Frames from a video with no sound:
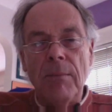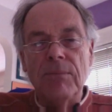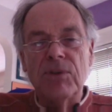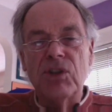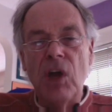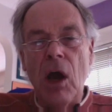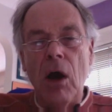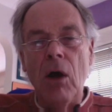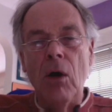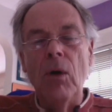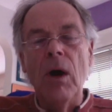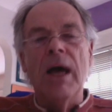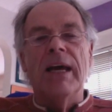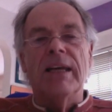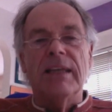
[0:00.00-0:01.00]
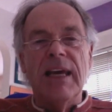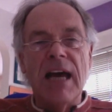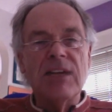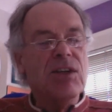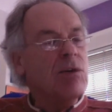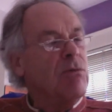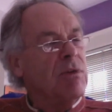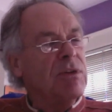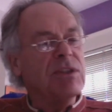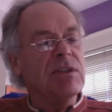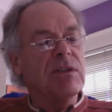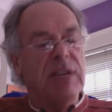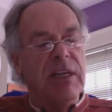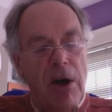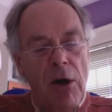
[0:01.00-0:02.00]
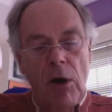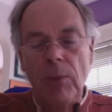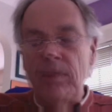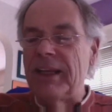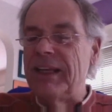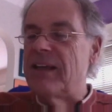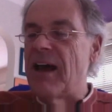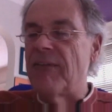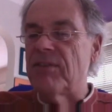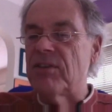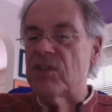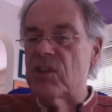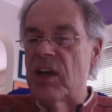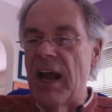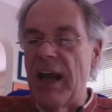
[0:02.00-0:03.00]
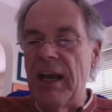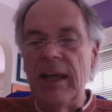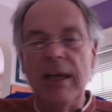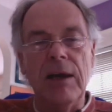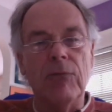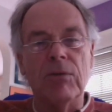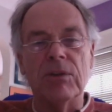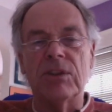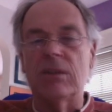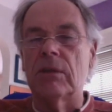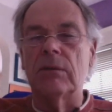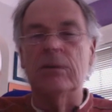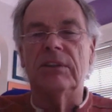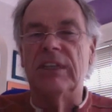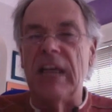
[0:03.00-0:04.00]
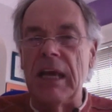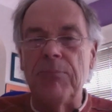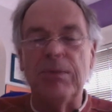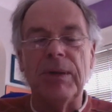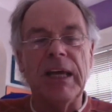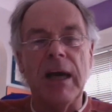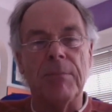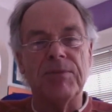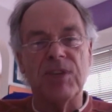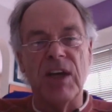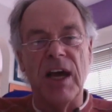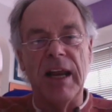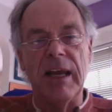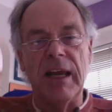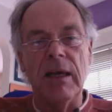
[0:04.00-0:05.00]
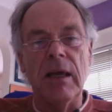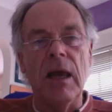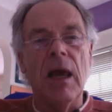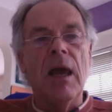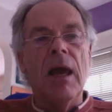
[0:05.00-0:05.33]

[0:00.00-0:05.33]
So yes, it was terribly devastating. It was deeply upsetting.